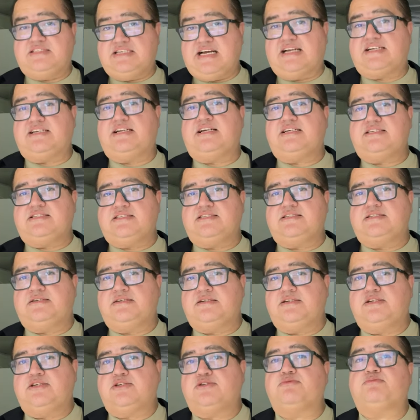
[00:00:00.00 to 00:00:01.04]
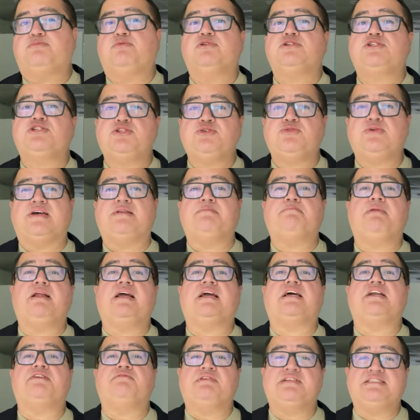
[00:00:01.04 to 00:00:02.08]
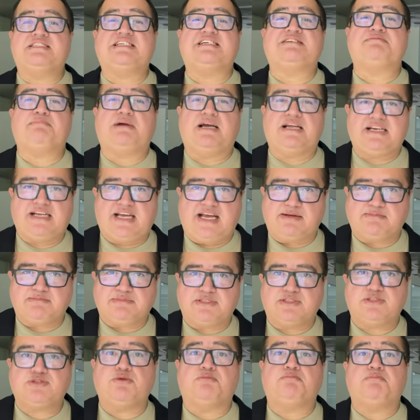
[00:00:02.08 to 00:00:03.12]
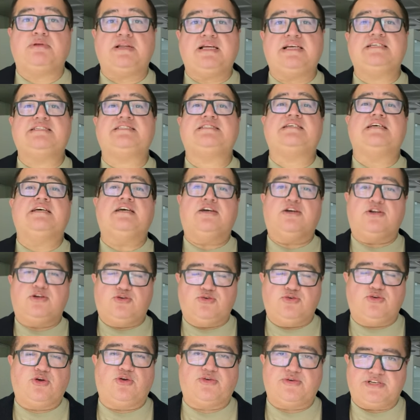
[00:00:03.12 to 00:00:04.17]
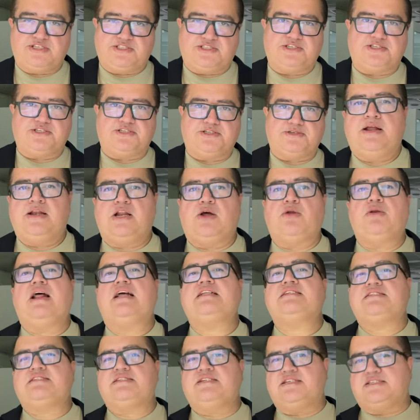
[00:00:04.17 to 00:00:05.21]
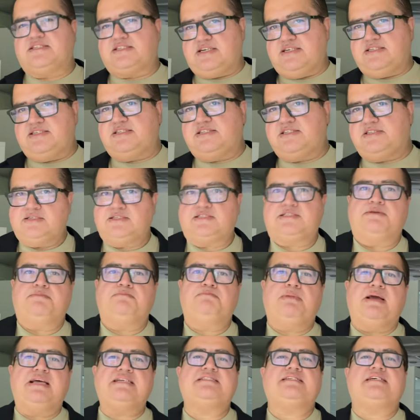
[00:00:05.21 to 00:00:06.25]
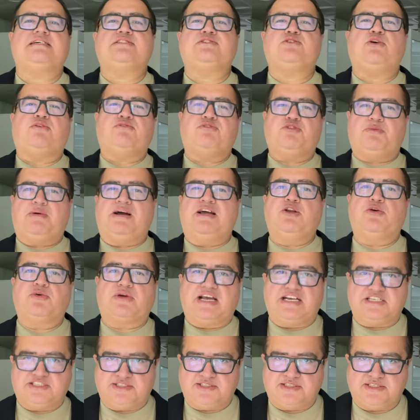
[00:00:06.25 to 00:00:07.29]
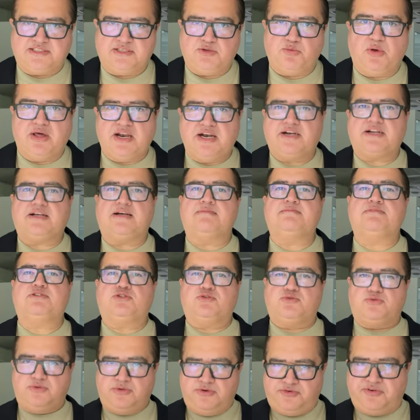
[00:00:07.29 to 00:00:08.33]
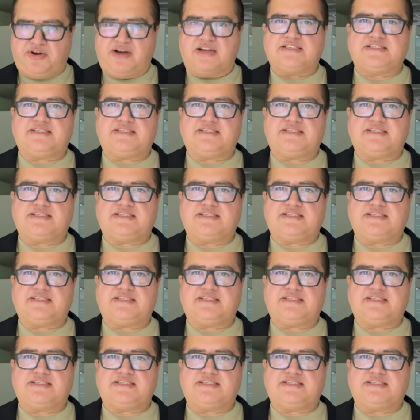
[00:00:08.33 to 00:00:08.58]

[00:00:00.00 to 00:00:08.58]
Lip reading: tactics to push you and play convincing mind games. So please do your research. Now let's discuss some basics of Dubai locations when it comes to real